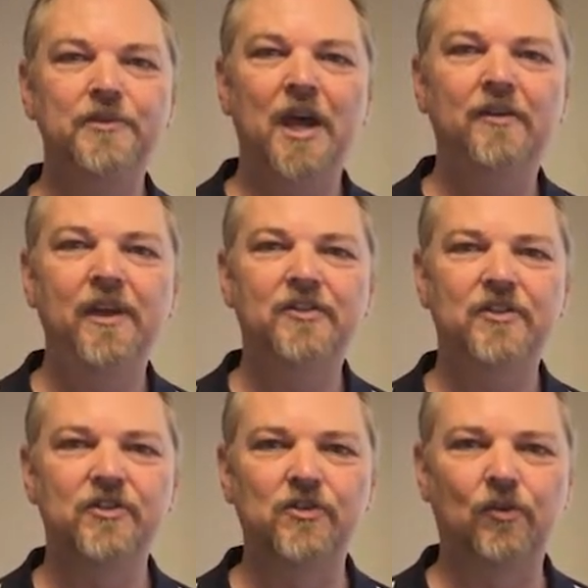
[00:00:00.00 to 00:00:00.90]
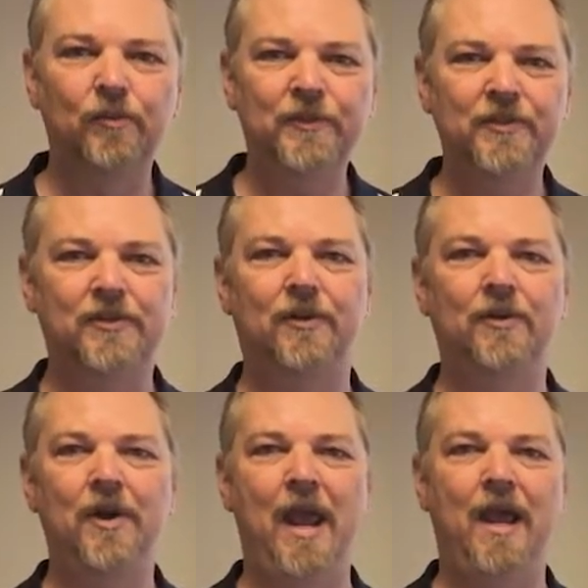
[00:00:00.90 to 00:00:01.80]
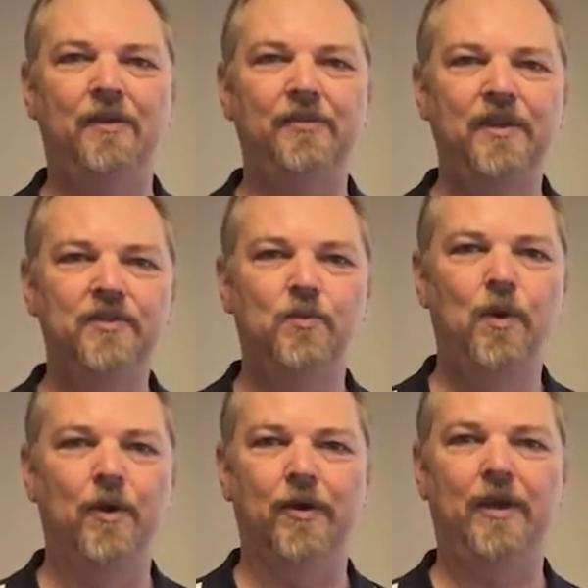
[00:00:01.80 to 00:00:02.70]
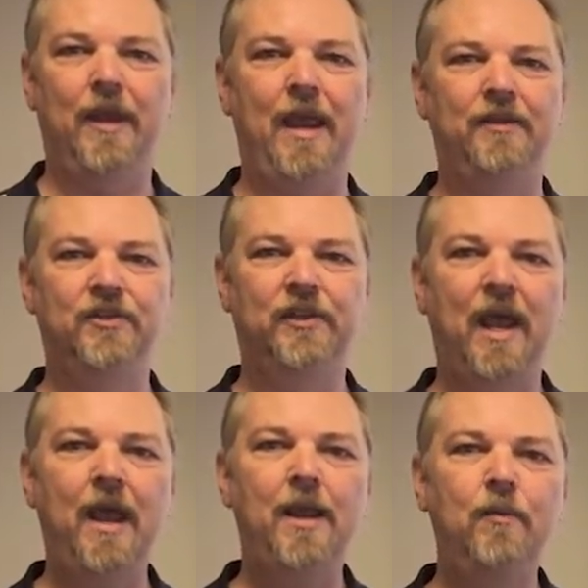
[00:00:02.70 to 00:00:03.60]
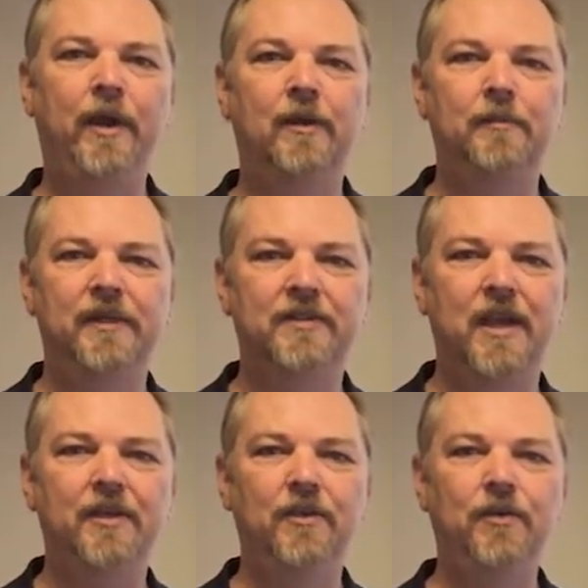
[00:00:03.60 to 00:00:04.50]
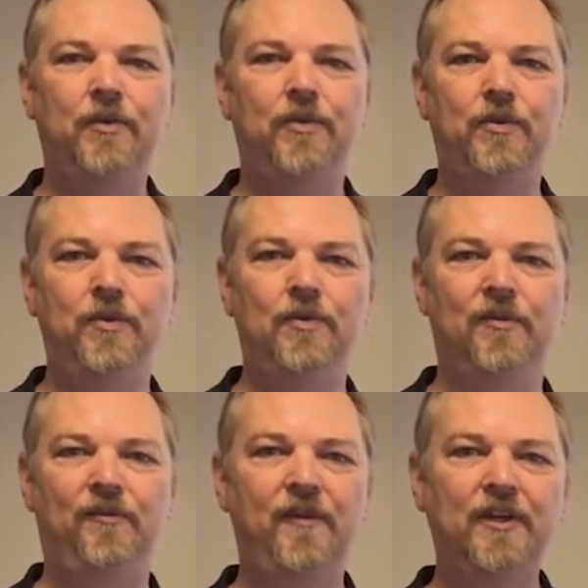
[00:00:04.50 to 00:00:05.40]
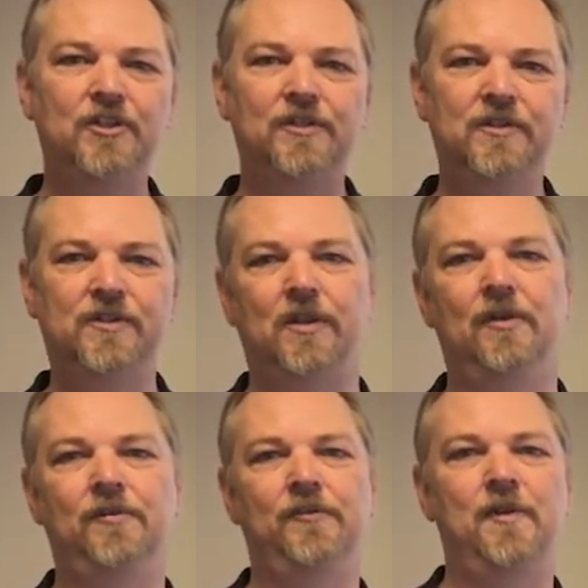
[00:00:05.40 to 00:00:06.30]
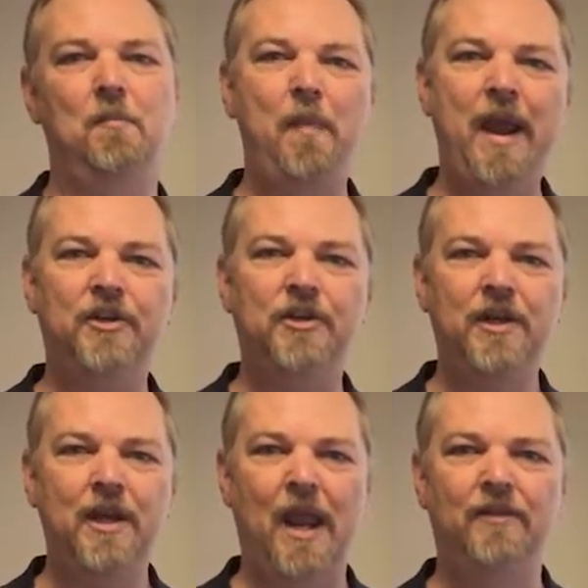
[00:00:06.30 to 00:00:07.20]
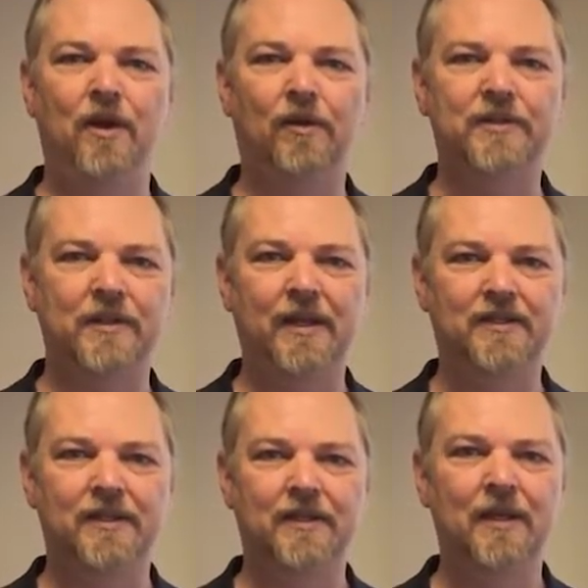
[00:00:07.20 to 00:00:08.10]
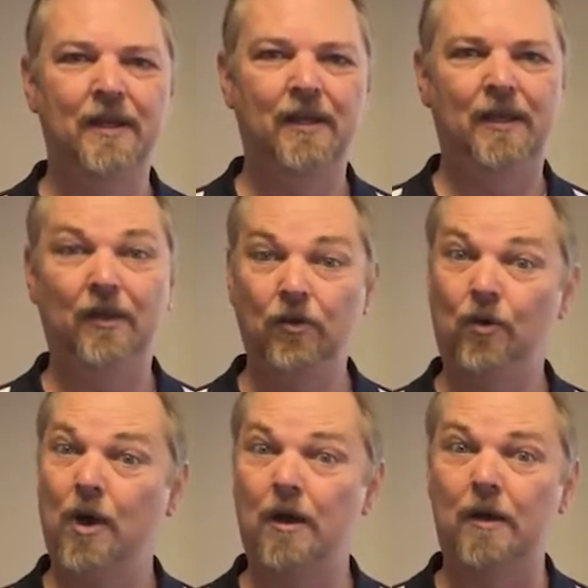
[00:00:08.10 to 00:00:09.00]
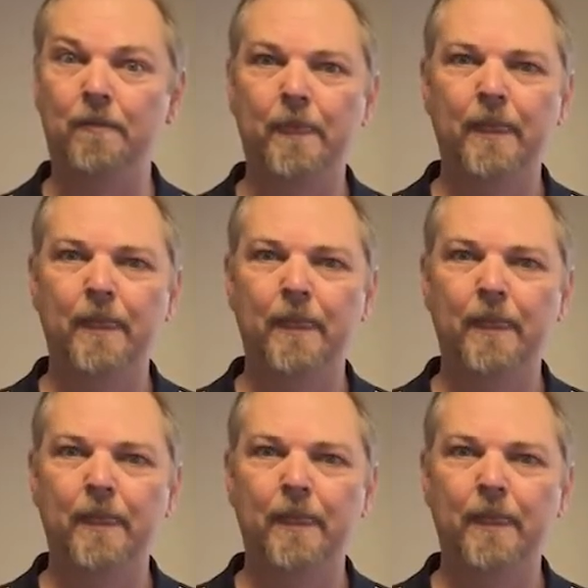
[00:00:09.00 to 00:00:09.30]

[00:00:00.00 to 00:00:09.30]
to our next installment on how things work, and today we're going to be taking you through the functions of the battery and the alternator in your car.